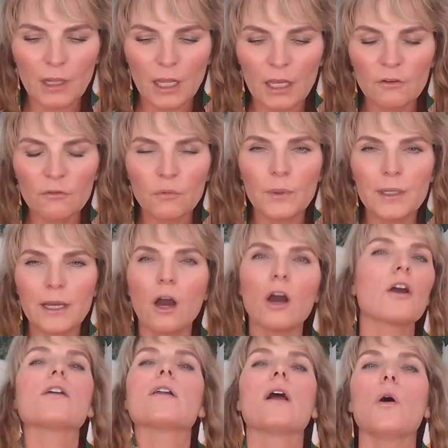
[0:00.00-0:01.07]
if we
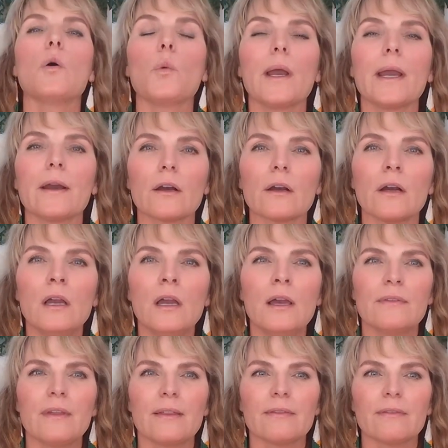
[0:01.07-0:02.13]
aren't aware
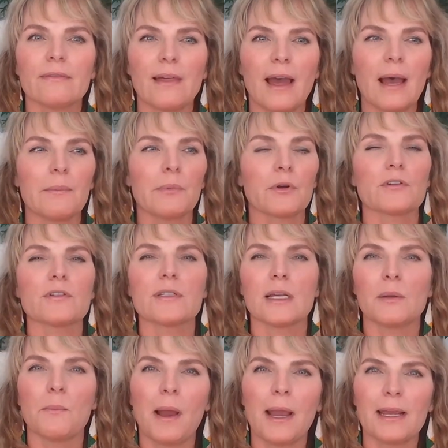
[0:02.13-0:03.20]
that that
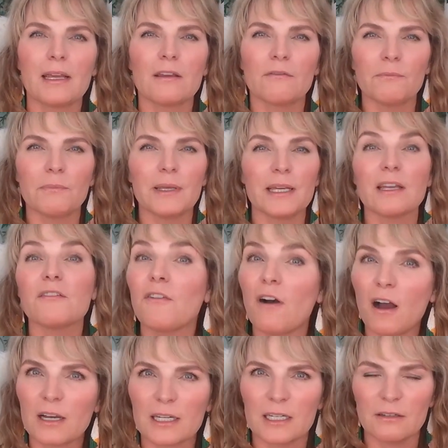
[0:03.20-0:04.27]
person might be
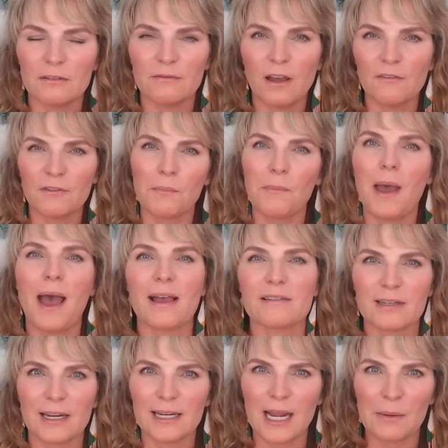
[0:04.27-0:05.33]
evocative of the past
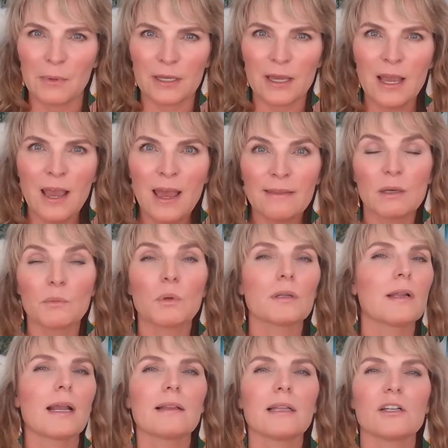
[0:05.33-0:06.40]
dynamic, then we're
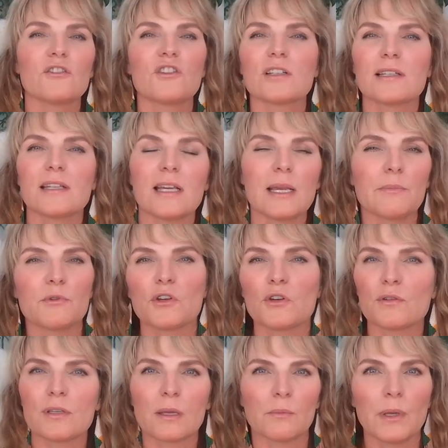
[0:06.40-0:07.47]
likely to just keep
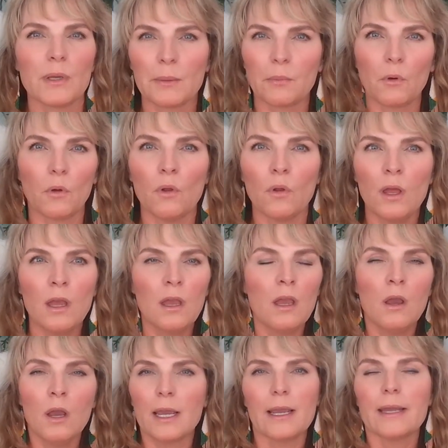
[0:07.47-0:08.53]
choosing people
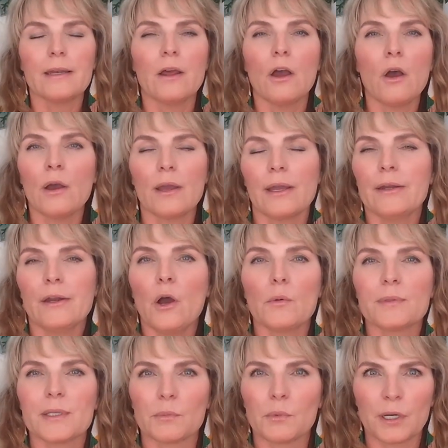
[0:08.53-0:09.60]
in
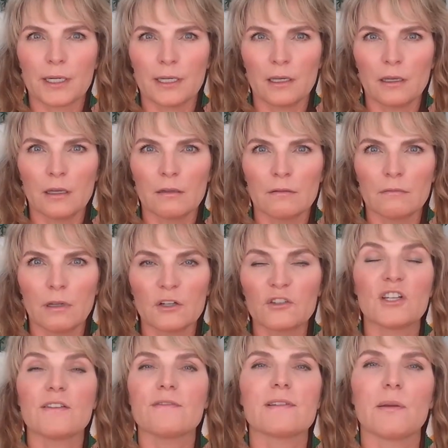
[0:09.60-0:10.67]
hopes that we're going to
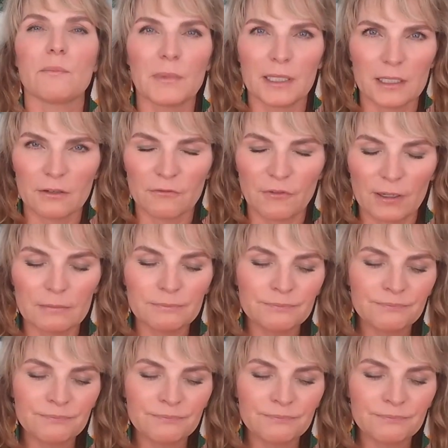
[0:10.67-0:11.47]
achieve something different.